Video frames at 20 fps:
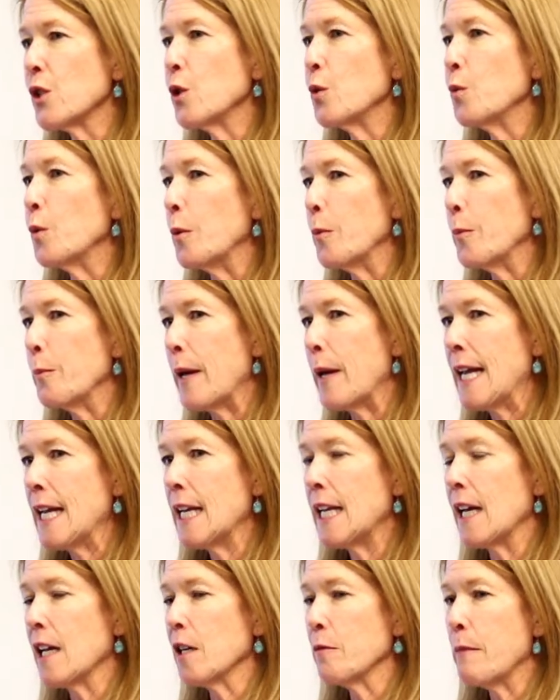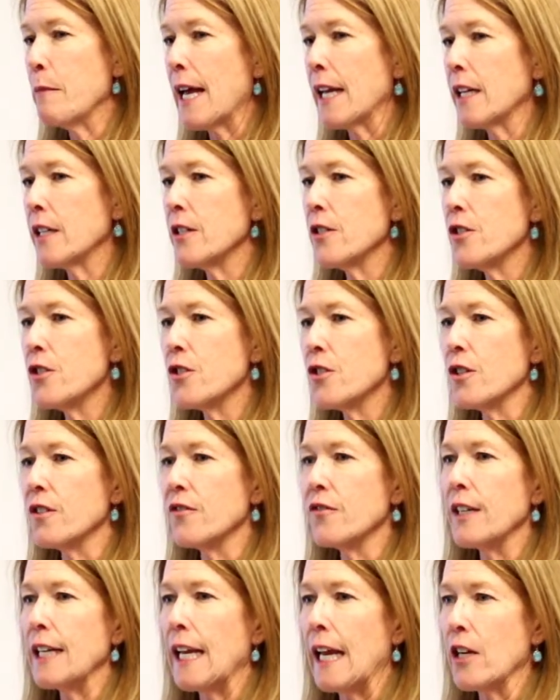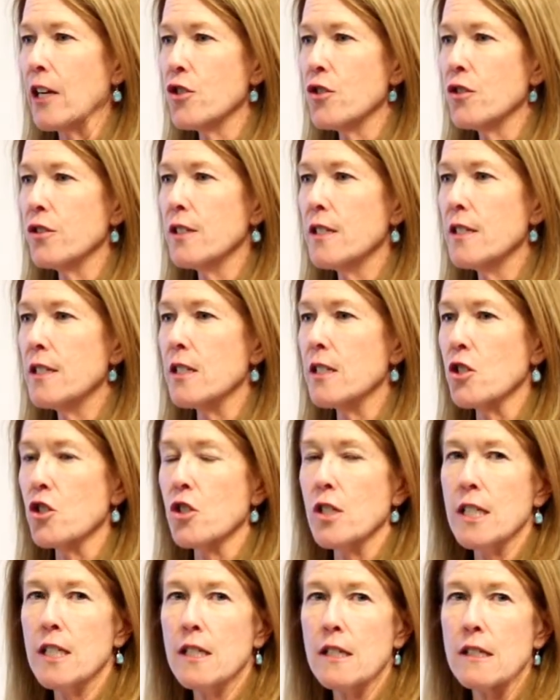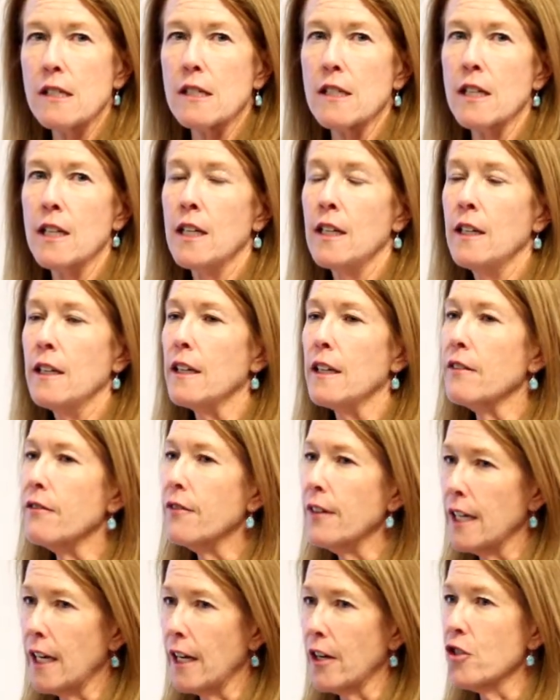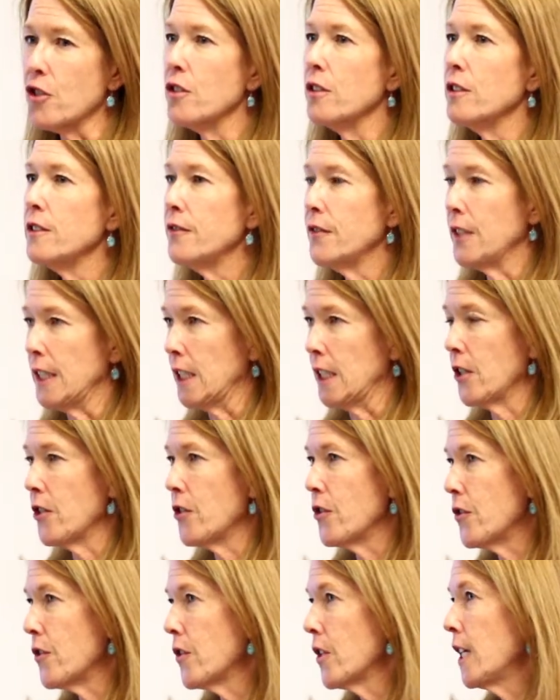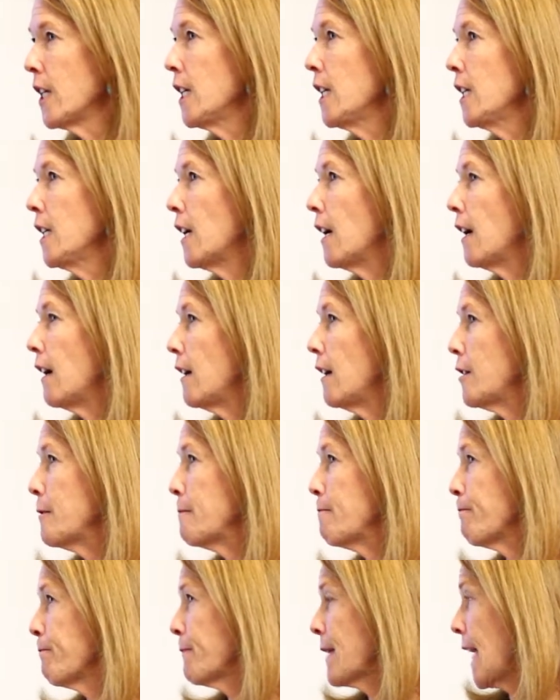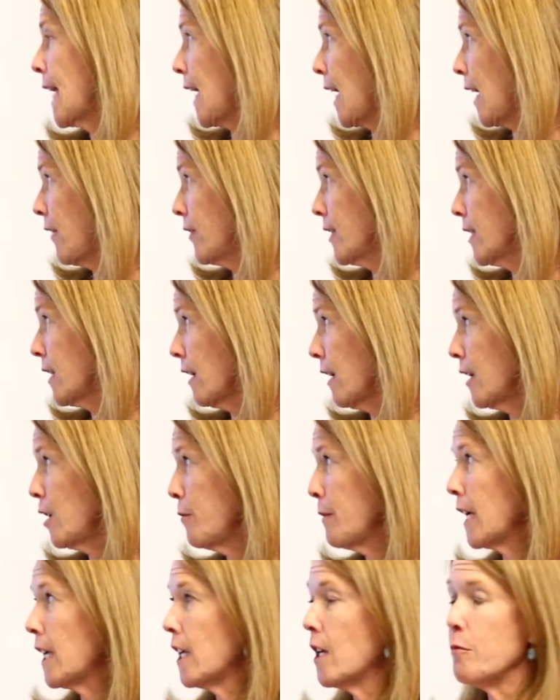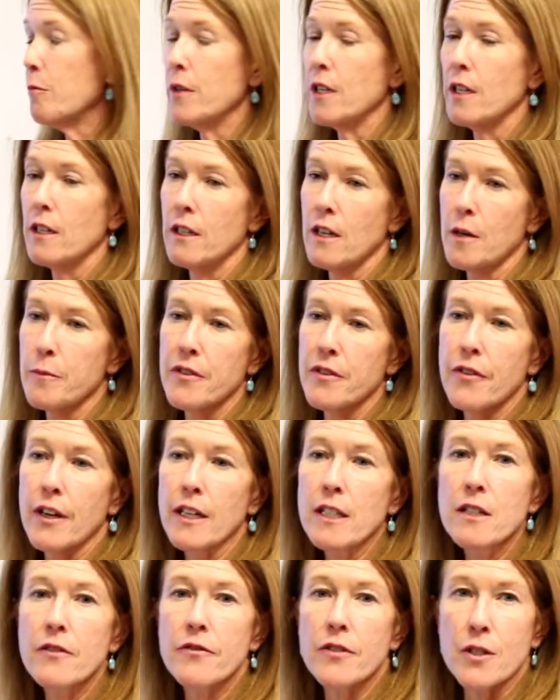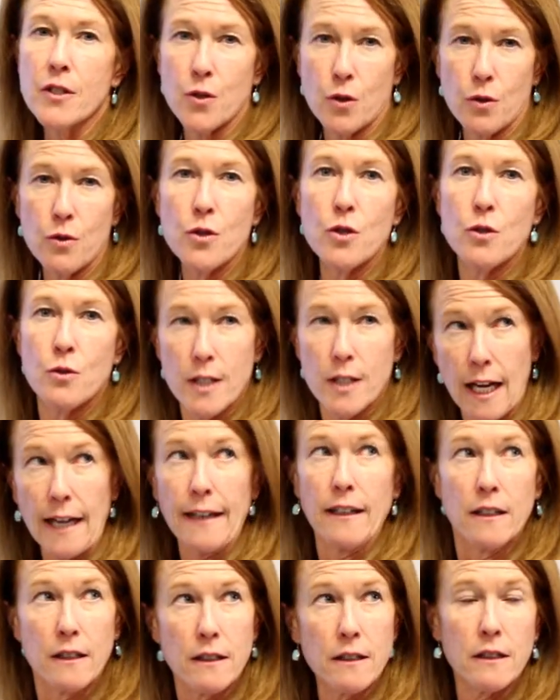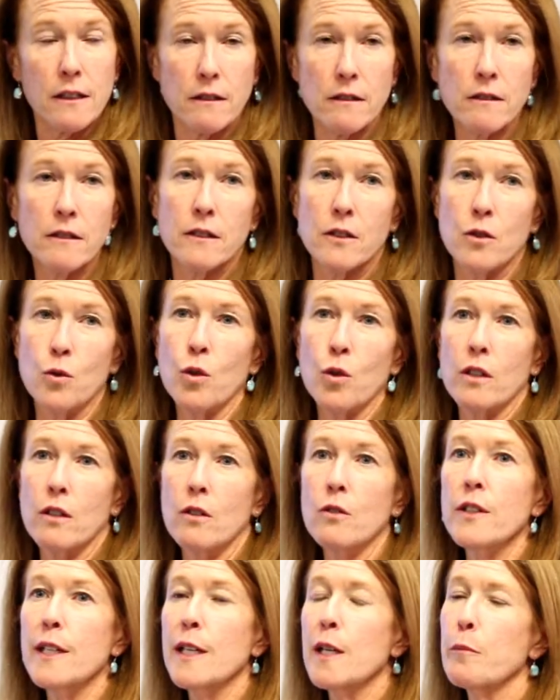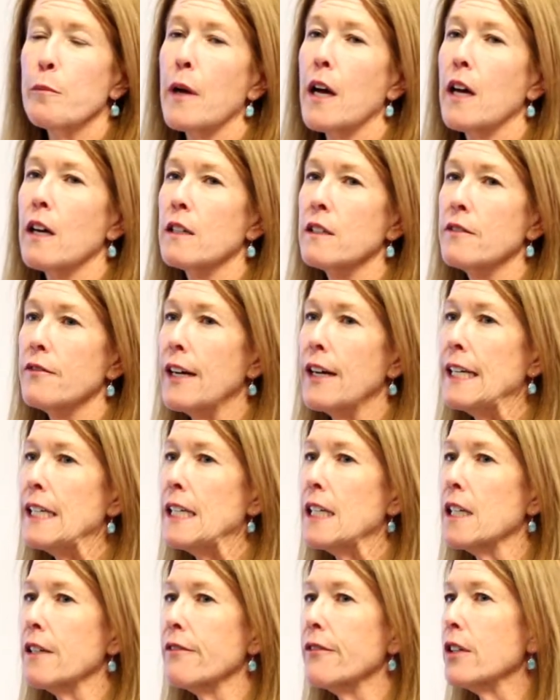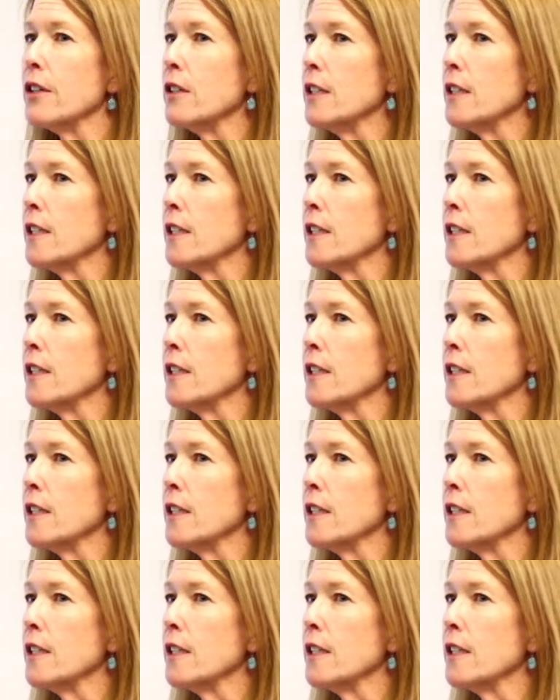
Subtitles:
who will make and manage your financial decisions and financial affairs. And the document can become effective as soon as you sign it, or only upon a finding of your